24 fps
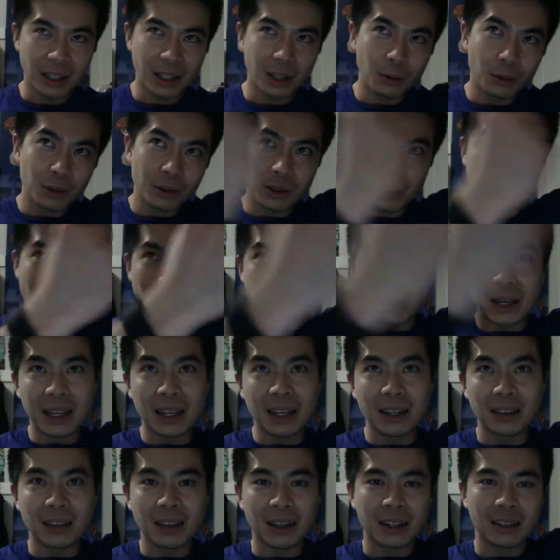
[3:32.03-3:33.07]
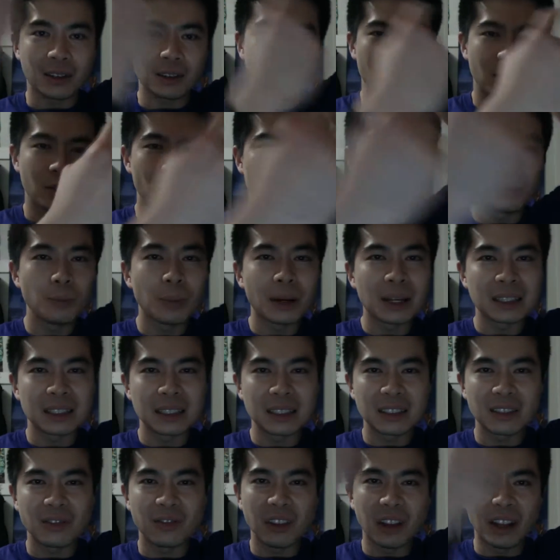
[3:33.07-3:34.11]
it was like making like two
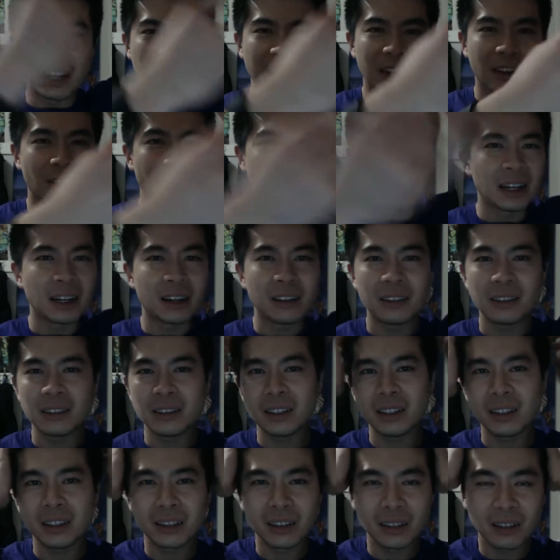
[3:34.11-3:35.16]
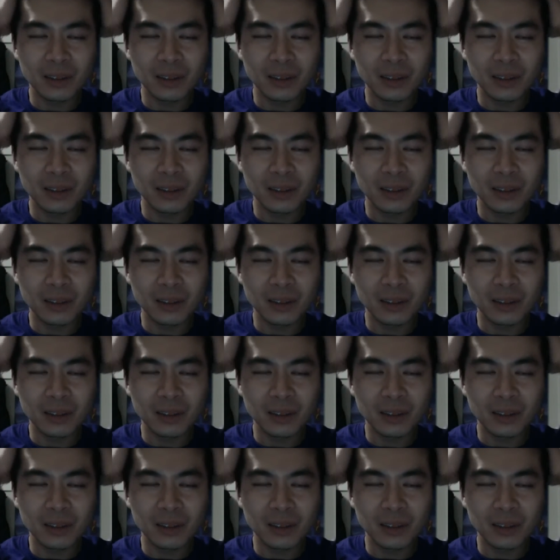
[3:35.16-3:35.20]
buzzards flying around.